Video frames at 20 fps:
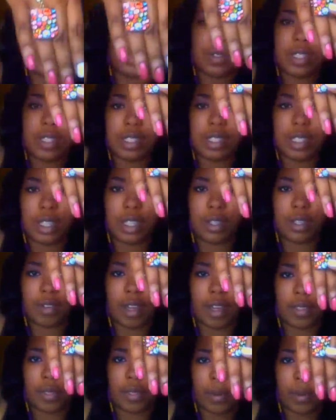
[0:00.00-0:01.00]
And as you can see, you've
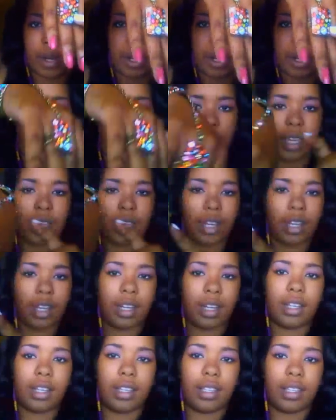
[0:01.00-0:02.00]
got the ring right
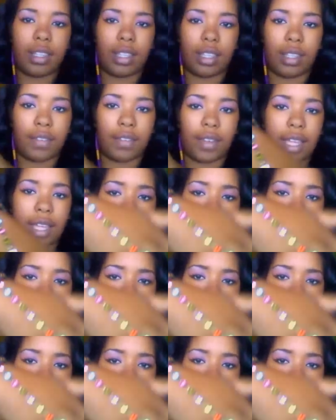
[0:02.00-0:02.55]
here. You've